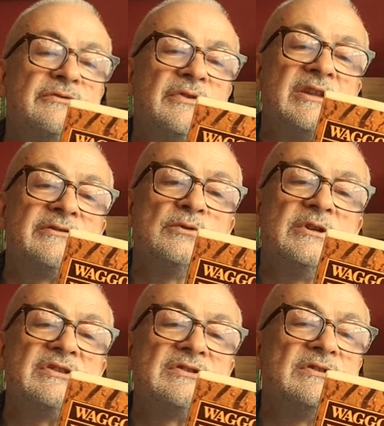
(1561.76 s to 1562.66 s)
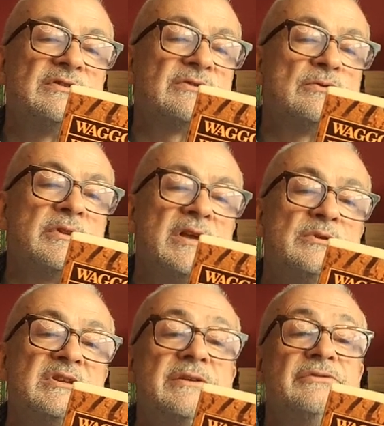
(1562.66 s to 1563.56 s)
of faithful listeners thought they
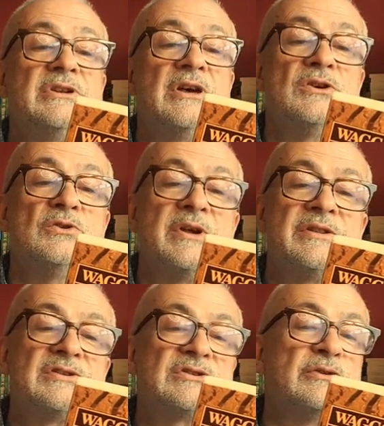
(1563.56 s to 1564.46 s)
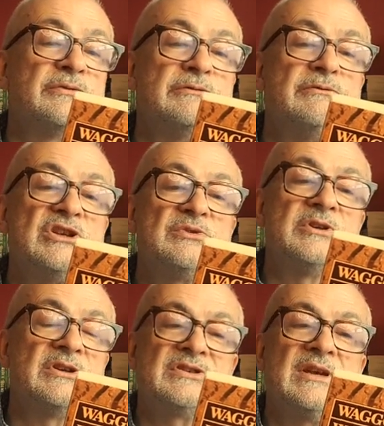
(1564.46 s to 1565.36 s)
would never know whether Sophie
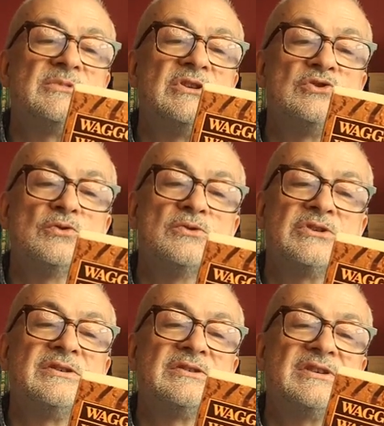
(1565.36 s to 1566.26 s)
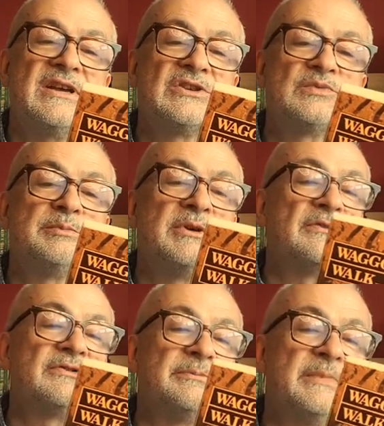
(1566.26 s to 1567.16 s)
Richmond accepted George Underdown's
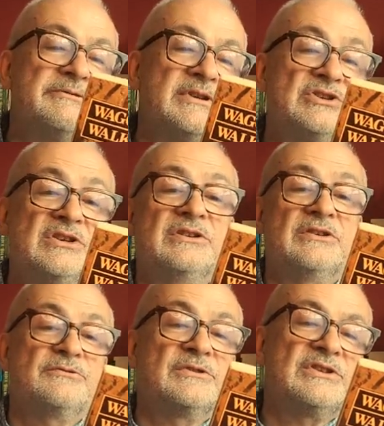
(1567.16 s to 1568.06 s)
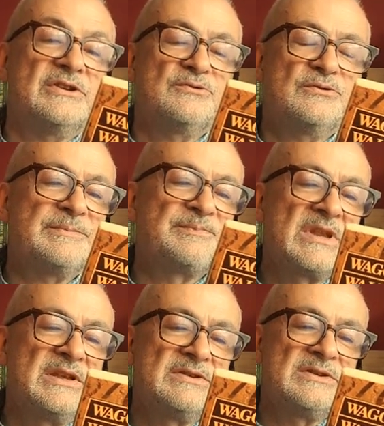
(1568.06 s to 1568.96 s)
proposal of marriage, etc., etc.
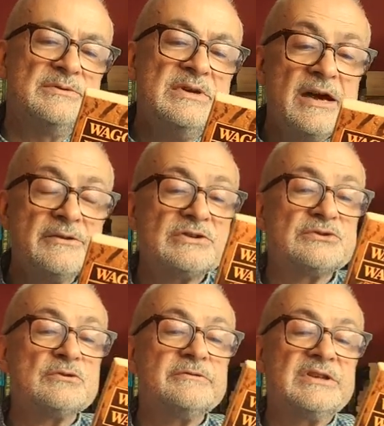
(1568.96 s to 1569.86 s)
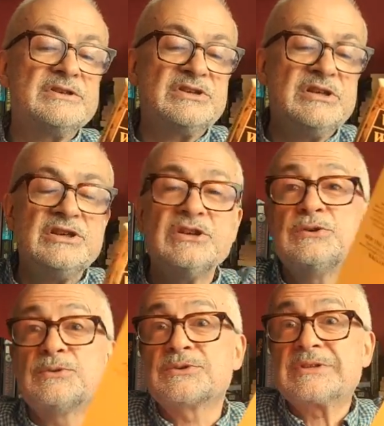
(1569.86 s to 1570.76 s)
So now the story
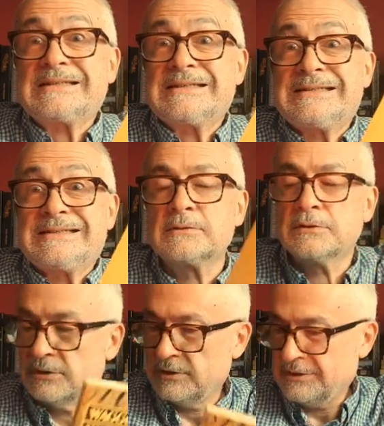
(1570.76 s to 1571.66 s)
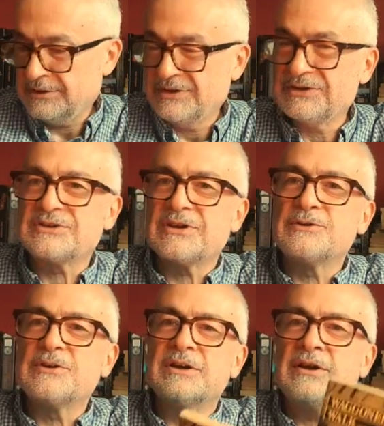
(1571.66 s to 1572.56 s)
continues.
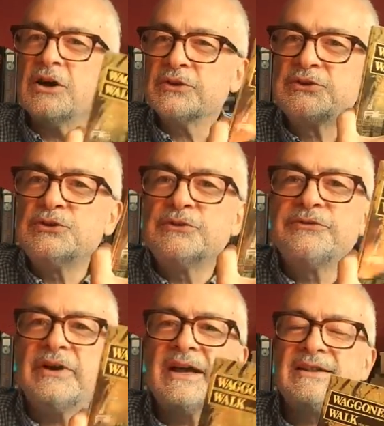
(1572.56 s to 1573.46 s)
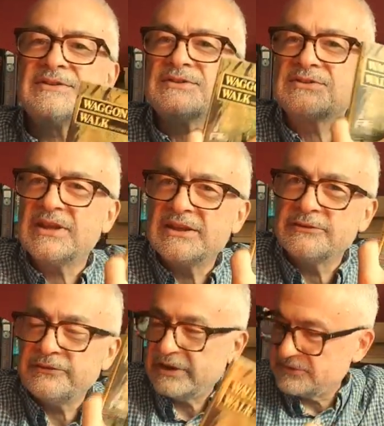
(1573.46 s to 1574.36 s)
So, uh, hardcore fans, get
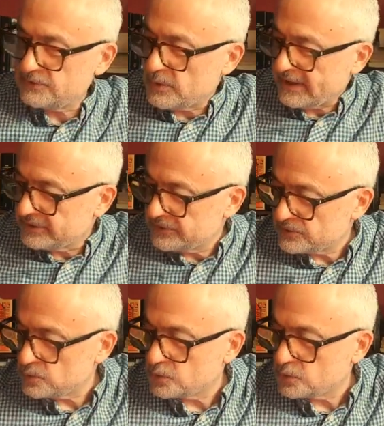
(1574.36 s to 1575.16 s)
your fix of Waggoner's